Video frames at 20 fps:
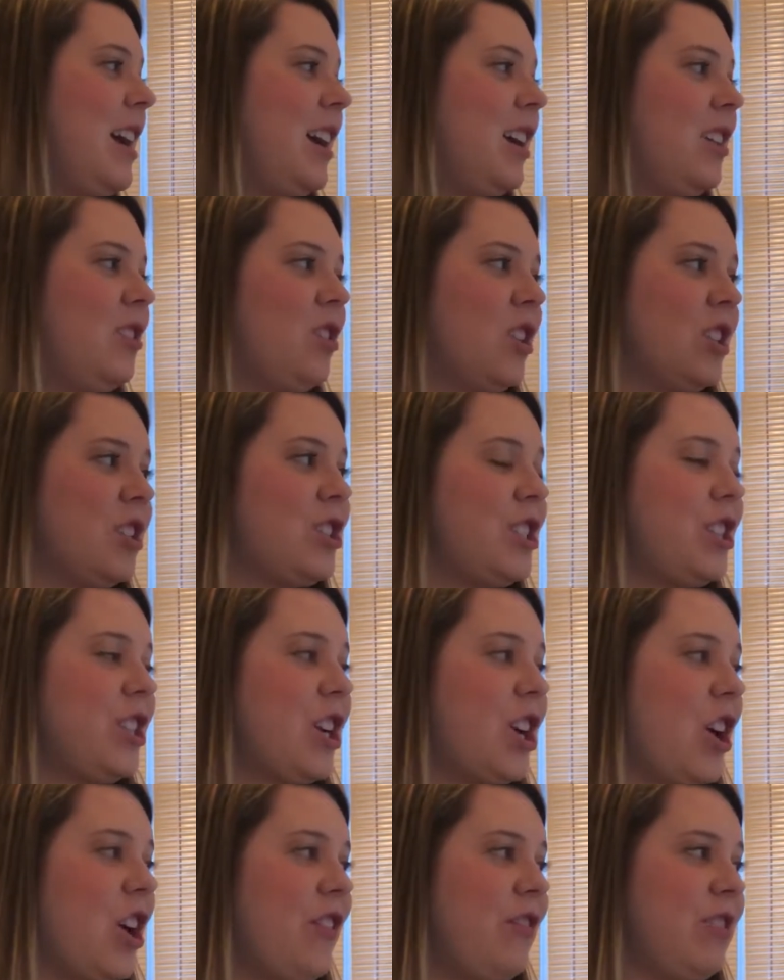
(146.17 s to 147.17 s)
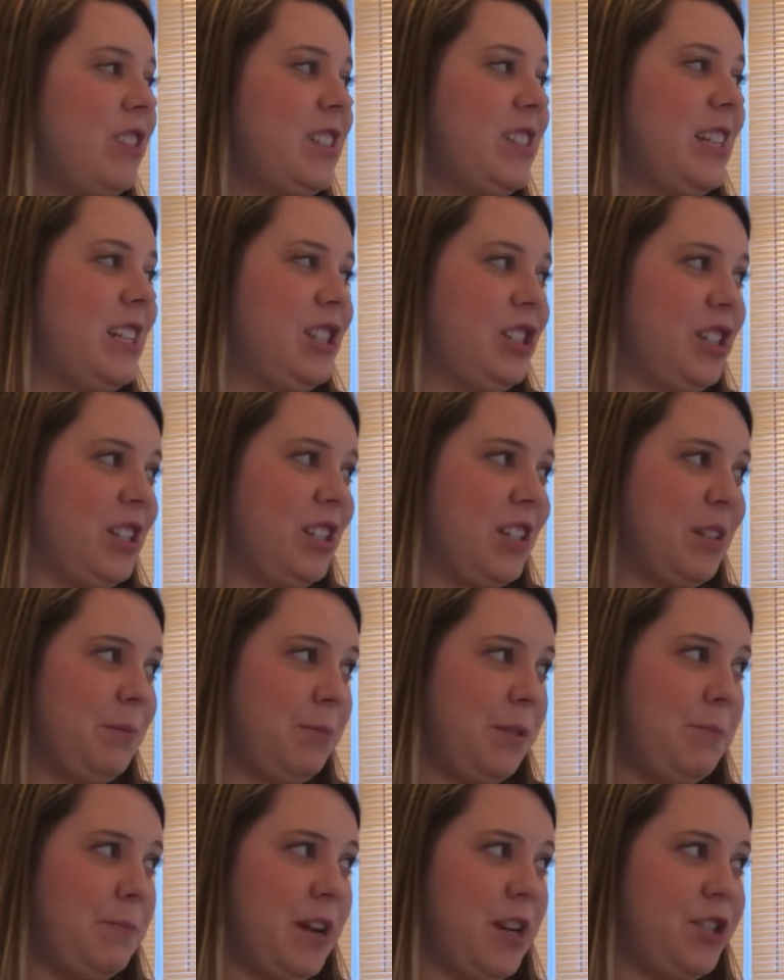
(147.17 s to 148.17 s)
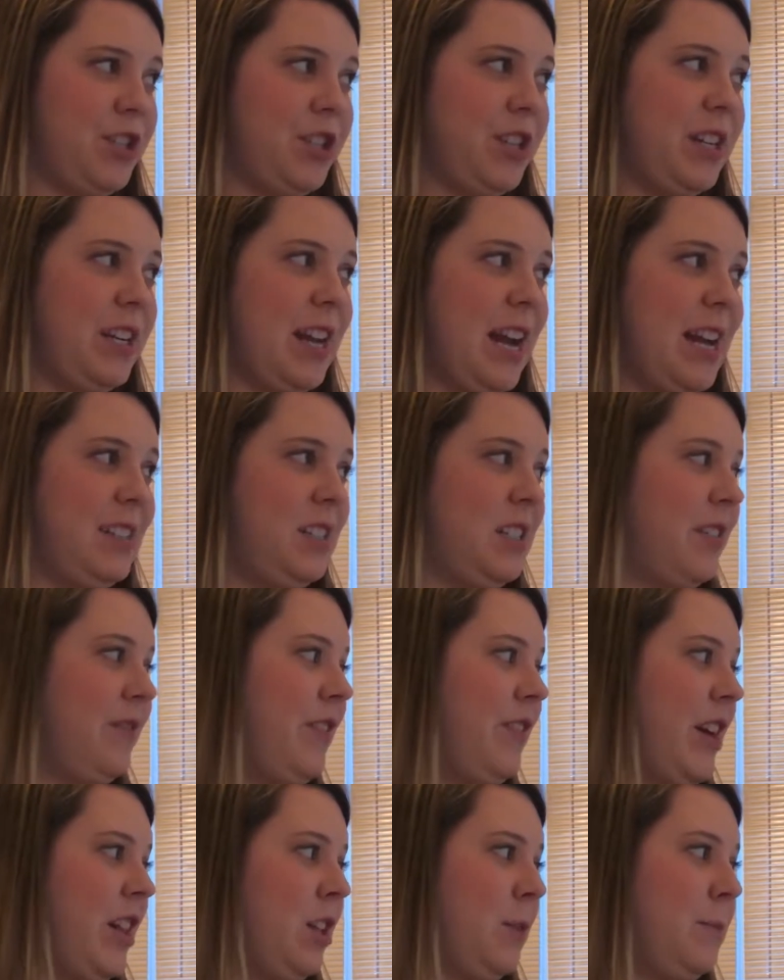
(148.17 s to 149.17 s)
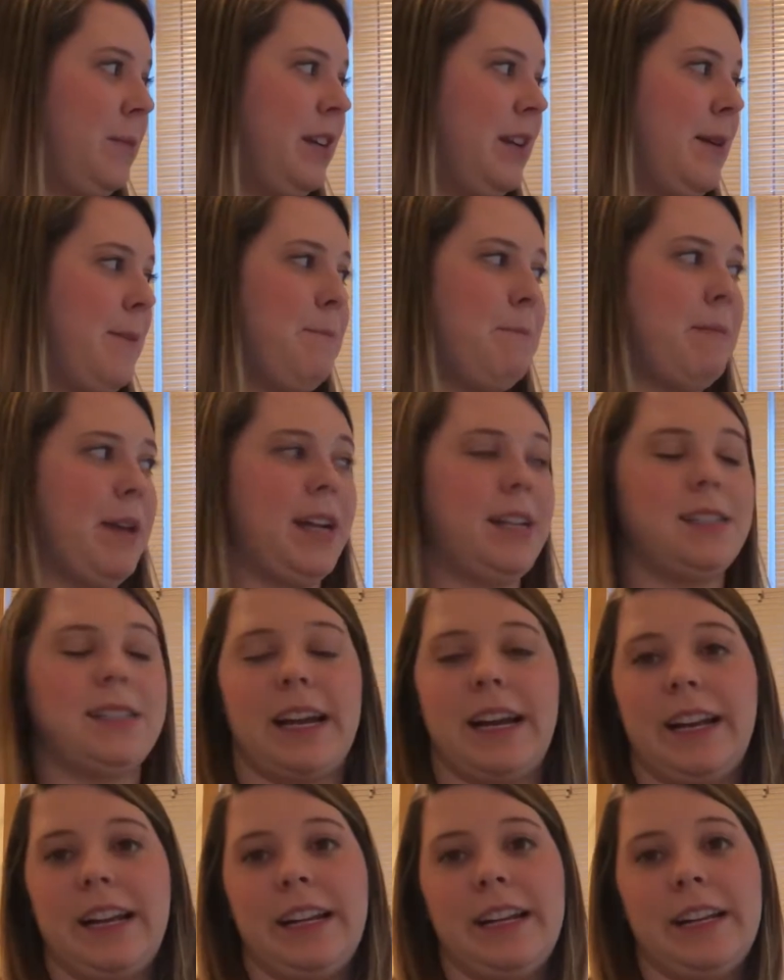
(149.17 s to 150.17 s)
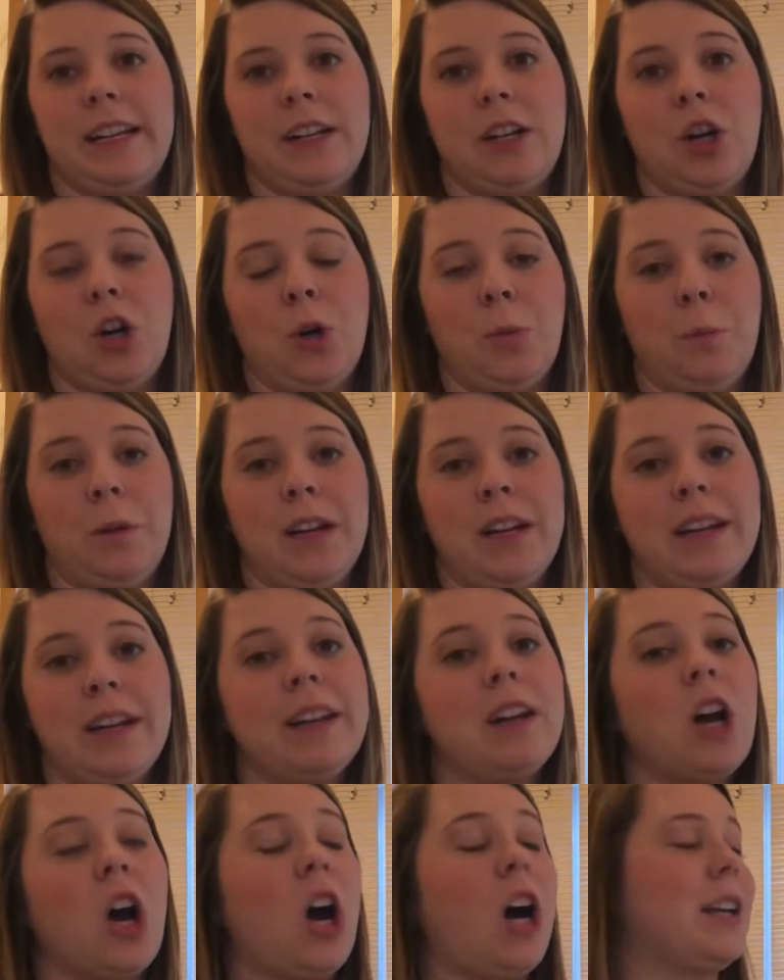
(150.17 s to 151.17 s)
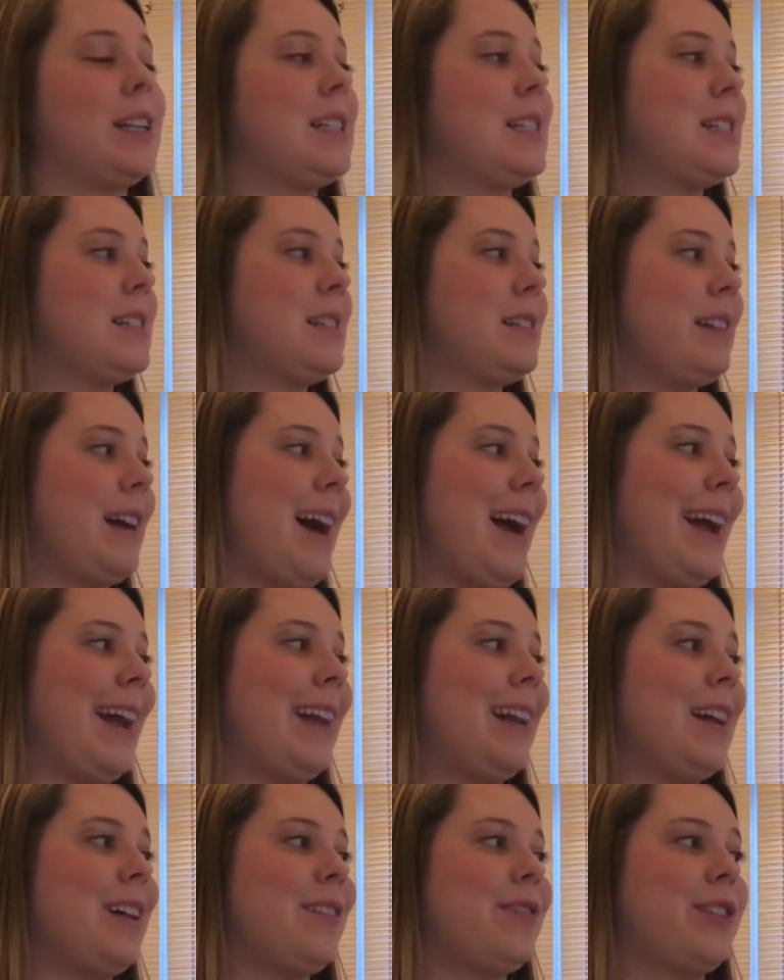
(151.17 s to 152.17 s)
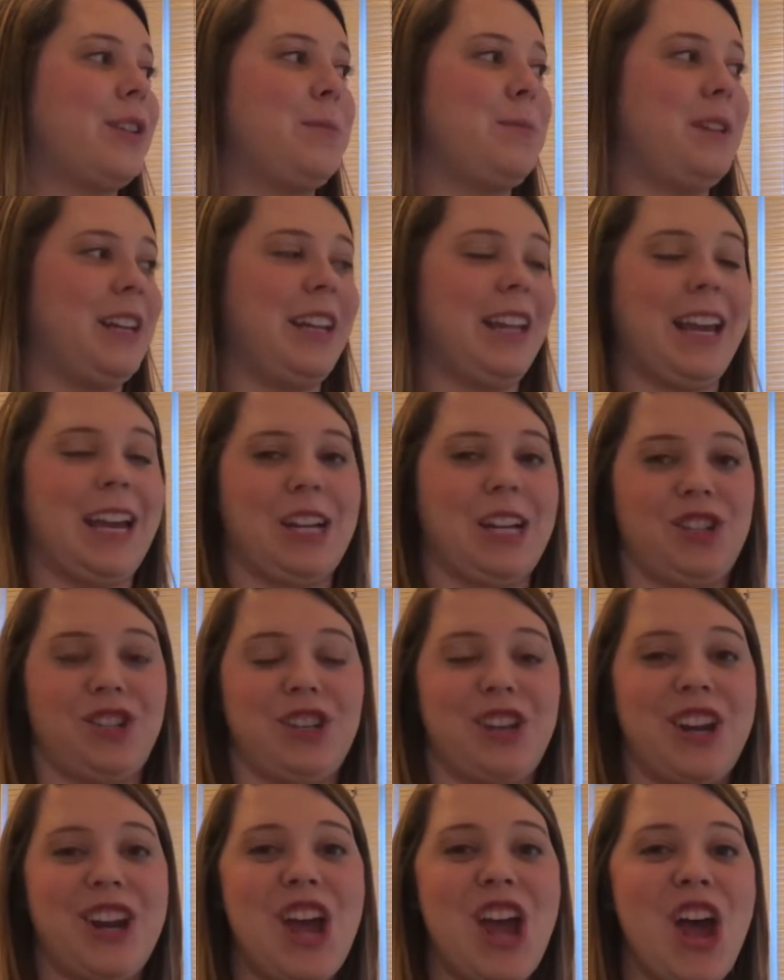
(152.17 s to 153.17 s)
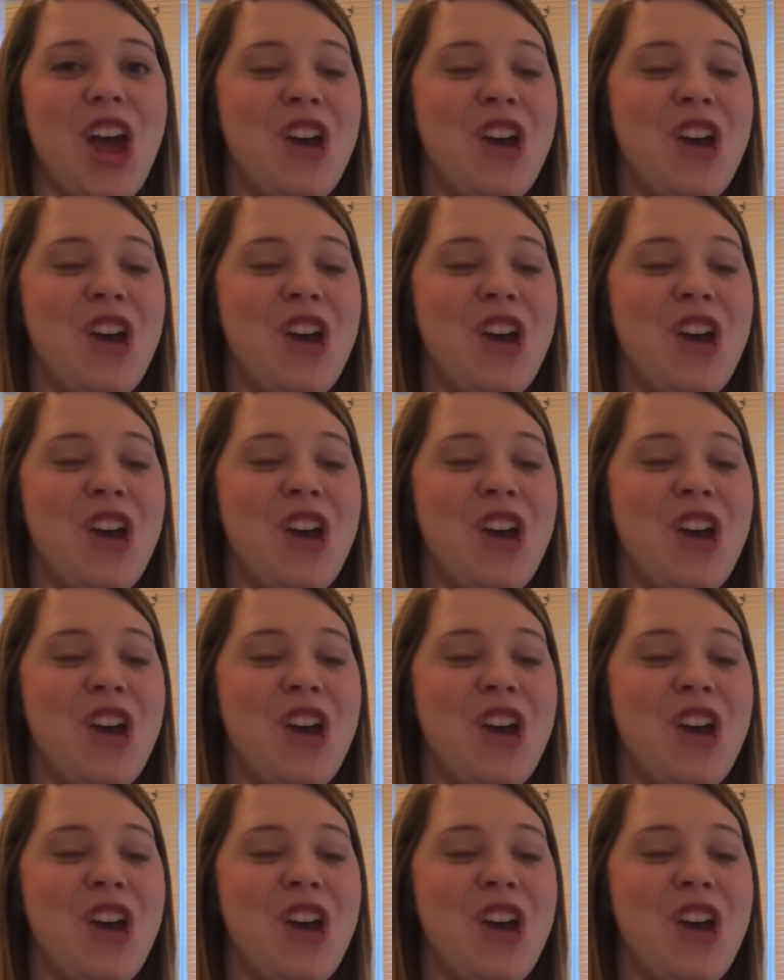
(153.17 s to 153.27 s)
Enlarging the conversation can be measured as developing and maintaining an open and honest line of communication